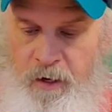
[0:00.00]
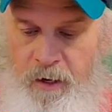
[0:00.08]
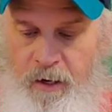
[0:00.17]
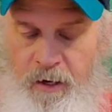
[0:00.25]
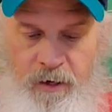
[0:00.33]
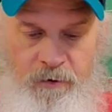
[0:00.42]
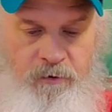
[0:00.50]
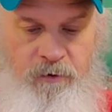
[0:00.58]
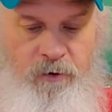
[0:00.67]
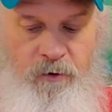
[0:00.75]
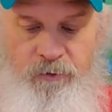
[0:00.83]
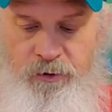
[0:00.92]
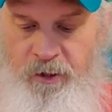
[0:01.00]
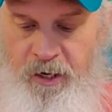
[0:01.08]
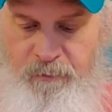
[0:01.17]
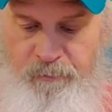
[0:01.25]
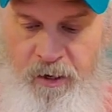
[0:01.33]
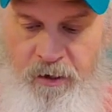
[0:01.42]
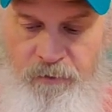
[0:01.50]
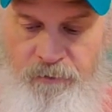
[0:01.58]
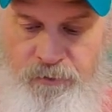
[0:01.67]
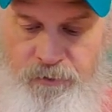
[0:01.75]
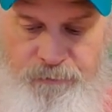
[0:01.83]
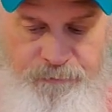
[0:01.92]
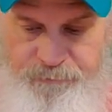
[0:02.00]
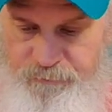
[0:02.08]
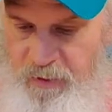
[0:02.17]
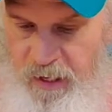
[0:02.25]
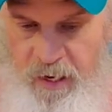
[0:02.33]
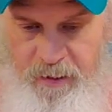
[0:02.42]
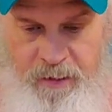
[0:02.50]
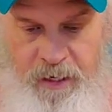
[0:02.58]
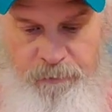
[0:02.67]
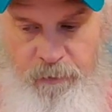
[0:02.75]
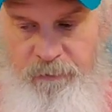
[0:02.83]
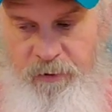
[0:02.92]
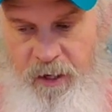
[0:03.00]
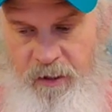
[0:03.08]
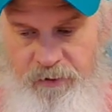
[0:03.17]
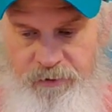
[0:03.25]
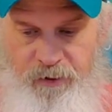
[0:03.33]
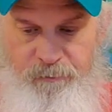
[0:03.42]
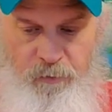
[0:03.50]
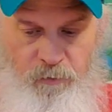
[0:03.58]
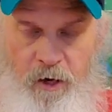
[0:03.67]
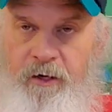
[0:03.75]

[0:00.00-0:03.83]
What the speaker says: And, you know, shad patterns, I keep them kind of simple.